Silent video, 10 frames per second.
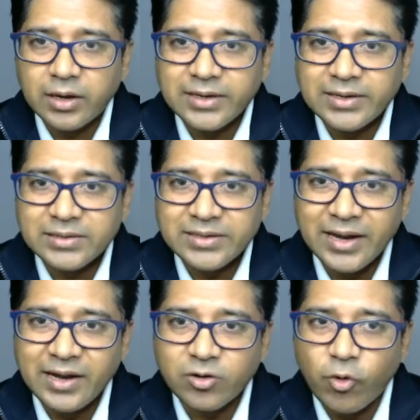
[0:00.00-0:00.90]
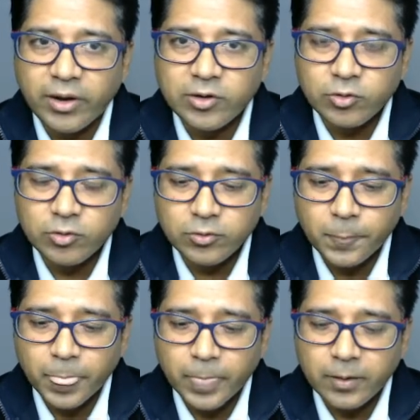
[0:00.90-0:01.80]
content going
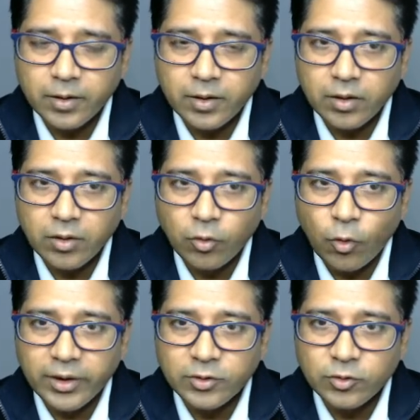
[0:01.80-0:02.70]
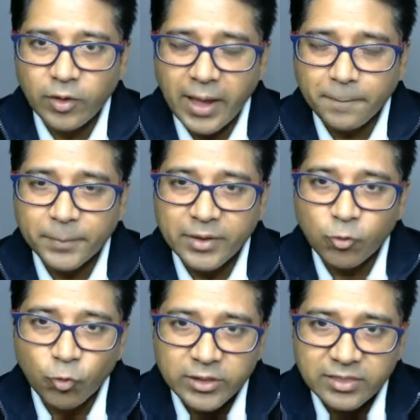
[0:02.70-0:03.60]
to appear
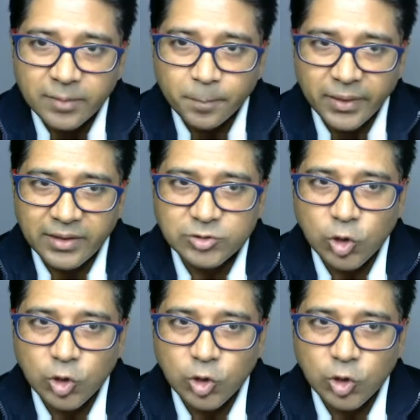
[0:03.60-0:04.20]
within the page,